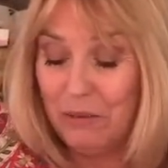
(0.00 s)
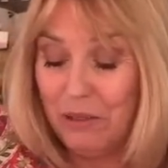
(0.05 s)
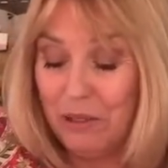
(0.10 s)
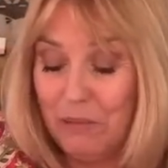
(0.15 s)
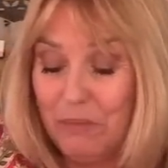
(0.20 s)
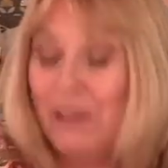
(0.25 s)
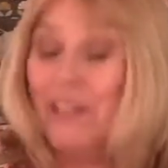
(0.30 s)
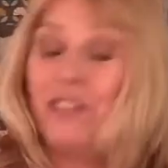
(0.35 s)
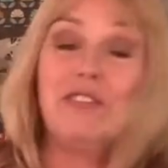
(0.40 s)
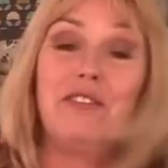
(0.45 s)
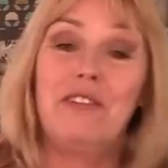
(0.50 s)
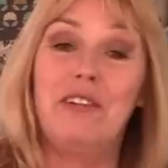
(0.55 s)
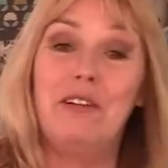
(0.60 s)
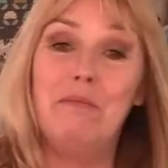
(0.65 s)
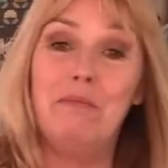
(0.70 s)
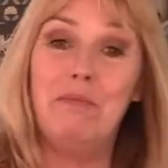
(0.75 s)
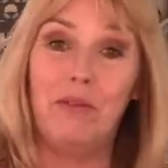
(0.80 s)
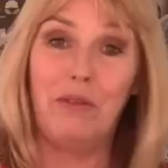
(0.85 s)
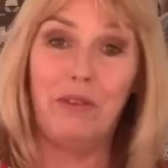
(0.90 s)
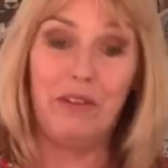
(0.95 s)
put a picture in
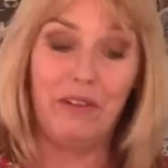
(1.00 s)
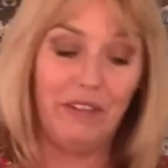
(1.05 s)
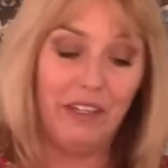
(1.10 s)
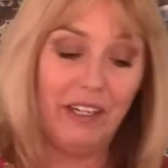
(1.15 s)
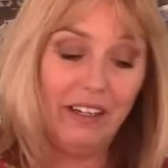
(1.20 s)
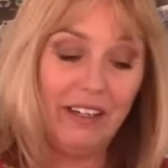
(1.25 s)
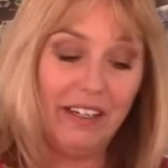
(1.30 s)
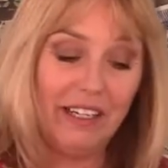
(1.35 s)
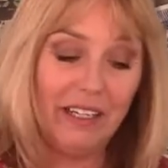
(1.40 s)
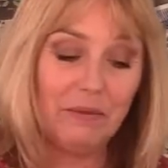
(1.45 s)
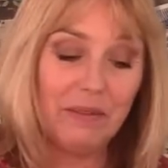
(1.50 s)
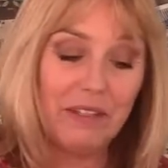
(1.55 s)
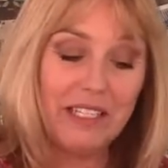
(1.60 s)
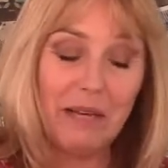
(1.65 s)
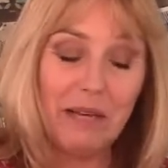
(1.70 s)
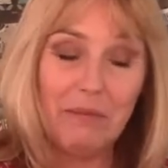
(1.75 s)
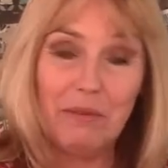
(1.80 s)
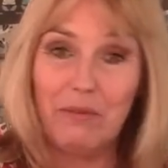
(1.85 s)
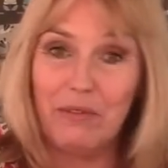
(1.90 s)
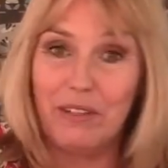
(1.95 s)
a book of an iron with
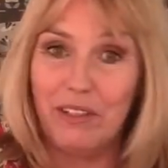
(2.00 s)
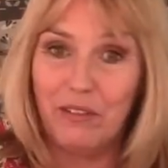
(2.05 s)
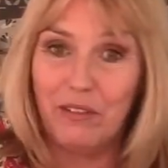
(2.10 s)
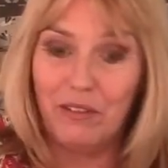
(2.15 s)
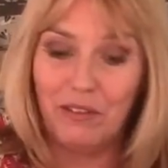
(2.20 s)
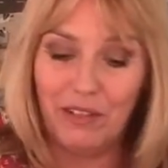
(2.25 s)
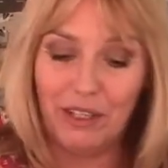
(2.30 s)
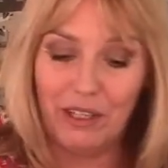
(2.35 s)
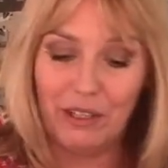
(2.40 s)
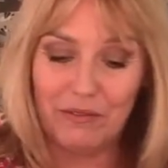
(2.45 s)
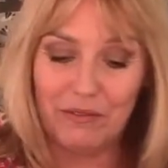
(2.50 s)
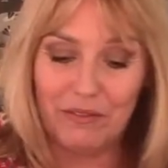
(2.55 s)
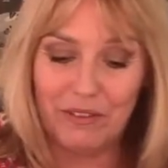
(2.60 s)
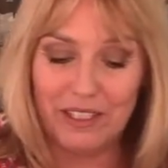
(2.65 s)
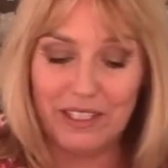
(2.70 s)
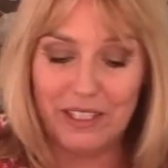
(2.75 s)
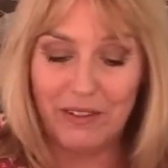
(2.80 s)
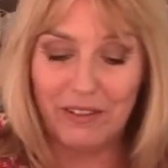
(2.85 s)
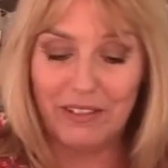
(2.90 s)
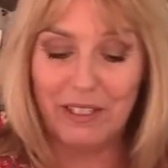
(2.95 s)
Debbie written all over
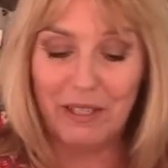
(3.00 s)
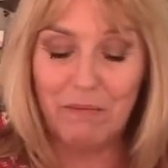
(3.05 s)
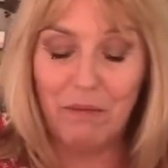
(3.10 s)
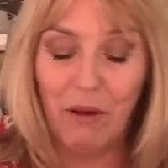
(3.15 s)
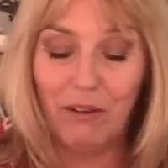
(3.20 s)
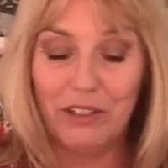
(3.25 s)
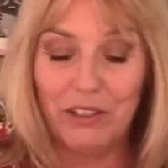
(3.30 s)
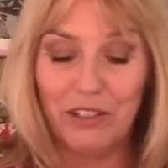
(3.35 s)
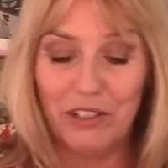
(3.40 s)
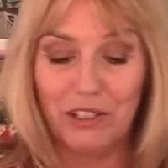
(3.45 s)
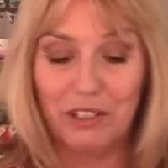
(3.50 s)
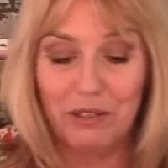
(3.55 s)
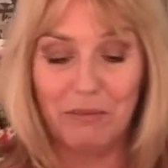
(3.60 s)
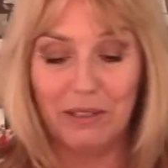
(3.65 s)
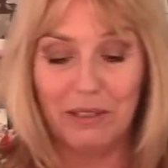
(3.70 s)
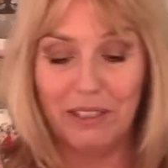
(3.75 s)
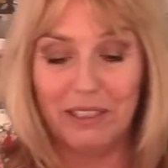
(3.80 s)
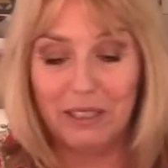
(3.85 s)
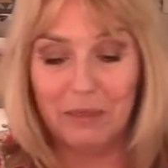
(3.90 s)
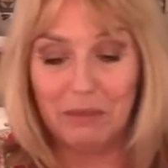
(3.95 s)
it, so I did polish it
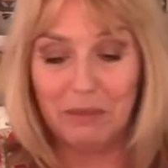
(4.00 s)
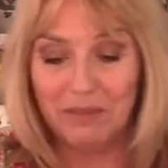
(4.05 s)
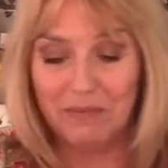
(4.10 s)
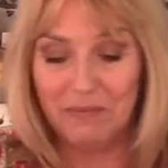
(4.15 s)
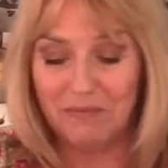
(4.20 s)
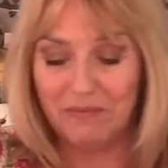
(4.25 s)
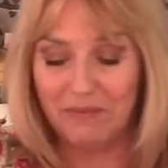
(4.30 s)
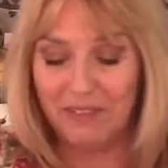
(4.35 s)
up a little bit.